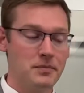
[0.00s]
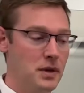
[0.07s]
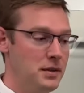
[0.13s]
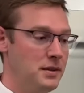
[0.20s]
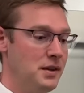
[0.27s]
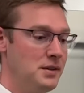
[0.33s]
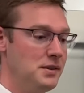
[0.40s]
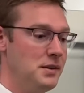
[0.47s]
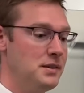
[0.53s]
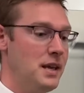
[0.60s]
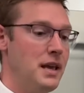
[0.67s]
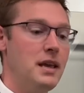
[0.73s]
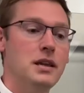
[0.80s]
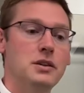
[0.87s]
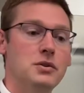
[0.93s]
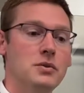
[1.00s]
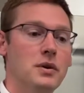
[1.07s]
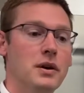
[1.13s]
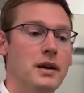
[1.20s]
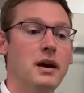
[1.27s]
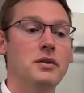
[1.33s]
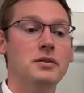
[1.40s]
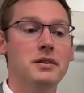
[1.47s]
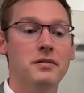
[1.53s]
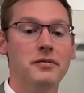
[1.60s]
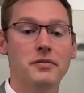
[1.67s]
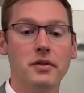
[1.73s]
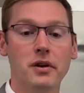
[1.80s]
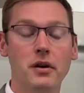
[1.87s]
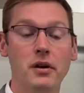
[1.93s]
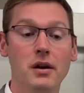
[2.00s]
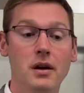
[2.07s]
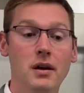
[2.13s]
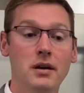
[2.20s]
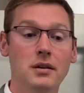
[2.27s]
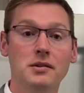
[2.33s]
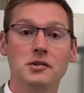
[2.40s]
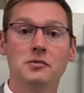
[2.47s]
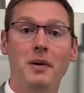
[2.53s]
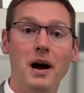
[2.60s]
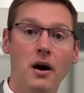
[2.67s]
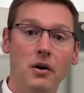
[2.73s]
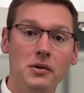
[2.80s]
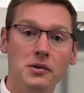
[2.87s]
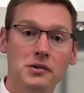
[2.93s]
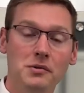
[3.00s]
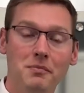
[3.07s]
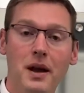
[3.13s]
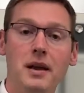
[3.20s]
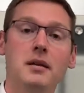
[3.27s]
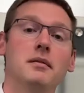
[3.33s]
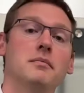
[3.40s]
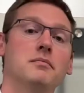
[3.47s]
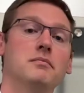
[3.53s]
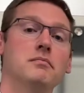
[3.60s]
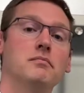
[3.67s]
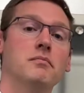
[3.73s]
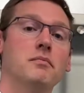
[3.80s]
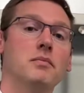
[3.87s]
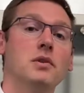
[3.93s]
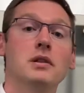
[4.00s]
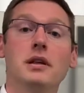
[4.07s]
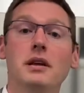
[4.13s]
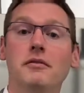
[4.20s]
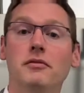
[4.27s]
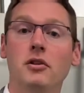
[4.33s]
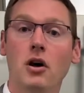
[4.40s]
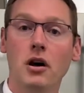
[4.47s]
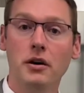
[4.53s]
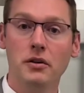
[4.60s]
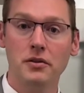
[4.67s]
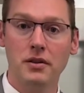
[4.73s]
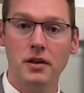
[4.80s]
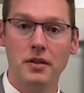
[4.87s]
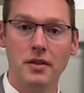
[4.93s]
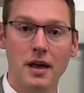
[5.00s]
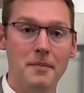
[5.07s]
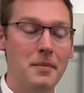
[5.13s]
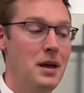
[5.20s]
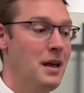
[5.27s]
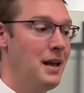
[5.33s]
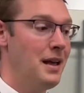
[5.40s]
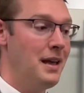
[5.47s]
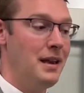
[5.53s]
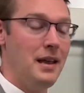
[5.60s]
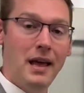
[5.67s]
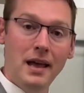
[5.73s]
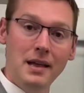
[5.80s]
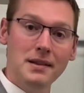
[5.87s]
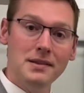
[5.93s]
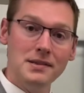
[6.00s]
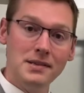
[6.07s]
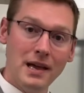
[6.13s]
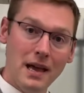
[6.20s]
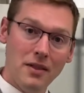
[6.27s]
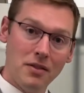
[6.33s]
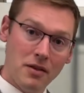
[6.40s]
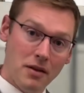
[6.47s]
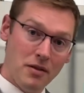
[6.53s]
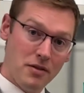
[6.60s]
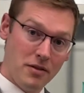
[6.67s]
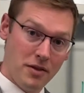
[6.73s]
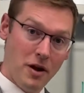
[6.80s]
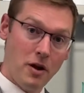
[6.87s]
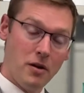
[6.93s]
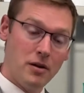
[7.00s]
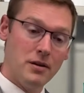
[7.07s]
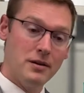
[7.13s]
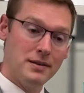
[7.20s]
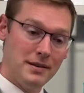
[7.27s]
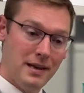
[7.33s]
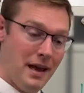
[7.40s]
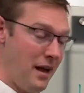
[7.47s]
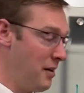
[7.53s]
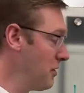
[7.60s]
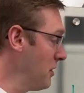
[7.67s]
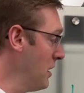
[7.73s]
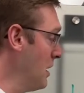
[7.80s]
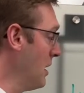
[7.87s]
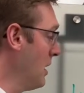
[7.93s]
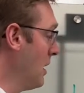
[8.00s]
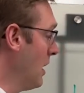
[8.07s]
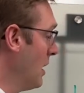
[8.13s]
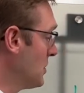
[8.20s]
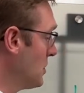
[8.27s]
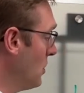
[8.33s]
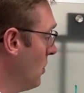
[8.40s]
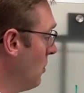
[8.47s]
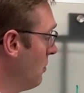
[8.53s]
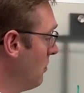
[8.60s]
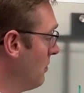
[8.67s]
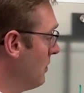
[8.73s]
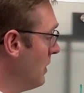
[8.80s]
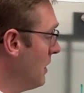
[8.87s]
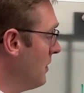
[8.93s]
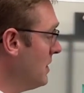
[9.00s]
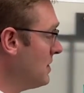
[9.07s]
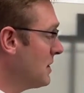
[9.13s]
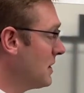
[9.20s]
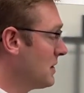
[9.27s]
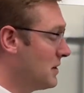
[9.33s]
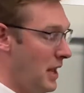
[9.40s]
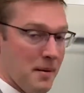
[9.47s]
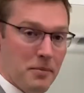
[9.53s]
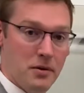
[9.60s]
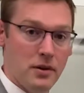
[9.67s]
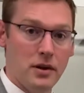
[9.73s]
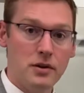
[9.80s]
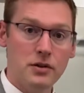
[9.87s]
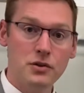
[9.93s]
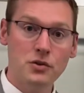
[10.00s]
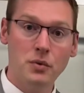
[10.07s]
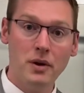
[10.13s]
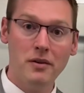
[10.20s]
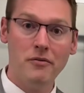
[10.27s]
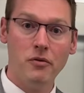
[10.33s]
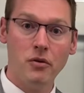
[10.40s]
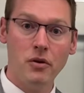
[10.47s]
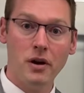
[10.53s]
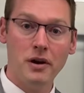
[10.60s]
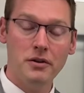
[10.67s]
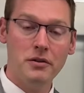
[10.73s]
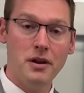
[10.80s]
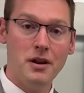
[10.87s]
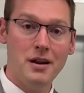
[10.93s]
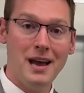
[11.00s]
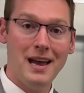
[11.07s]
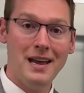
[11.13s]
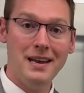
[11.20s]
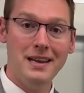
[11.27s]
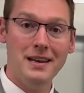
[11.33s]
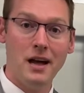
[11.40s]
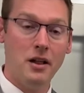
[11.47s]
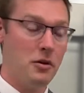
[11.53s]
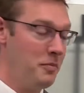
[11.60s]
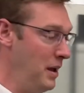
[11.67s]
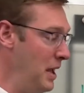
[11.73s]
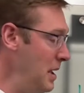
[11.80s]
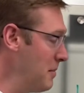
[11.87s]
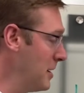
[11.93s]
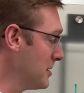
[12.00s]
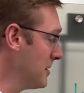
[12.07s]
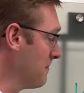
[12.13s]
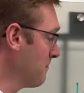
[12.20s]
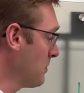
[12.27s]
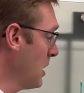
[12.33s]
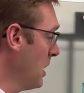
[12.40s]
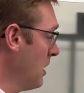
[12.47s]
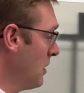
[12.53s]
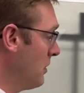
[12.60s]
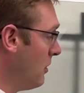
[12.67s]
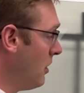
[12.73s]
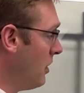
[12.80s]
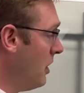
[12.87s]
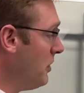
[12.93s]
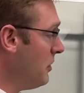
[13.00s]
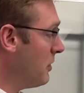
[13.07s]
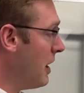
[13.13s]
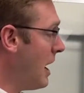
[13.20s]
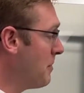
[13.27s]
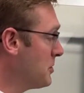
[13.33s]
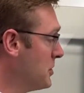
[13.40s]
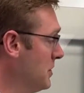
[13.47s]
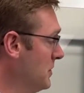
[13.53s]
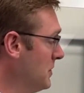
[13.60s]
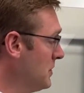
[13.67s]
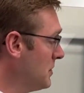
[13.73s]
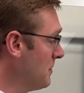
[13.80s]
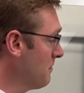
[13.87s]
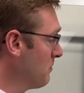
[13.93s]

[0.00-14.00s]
It doesn't take into account if their spouse might live longer than them. It ends at their death. And so in this example, a $2,490 payment. There are other options.